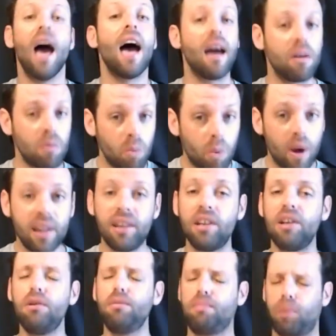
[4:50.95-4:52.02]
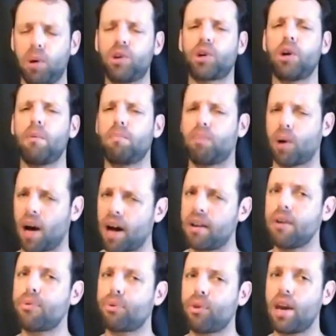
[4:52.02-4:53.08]
and when you push upon
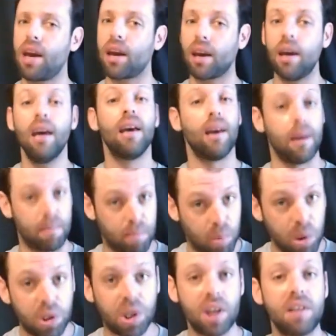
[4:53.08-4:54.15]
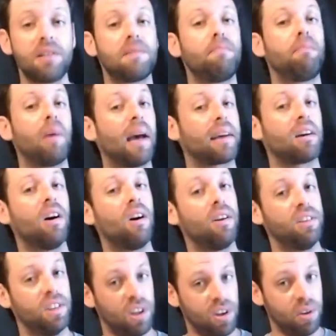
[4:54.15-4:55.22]
a thing, it pushes back
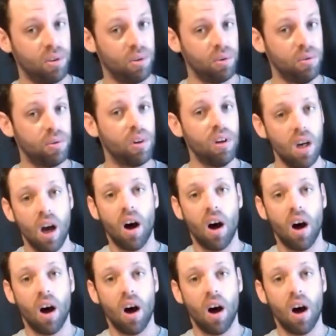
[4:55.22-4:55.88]
on you.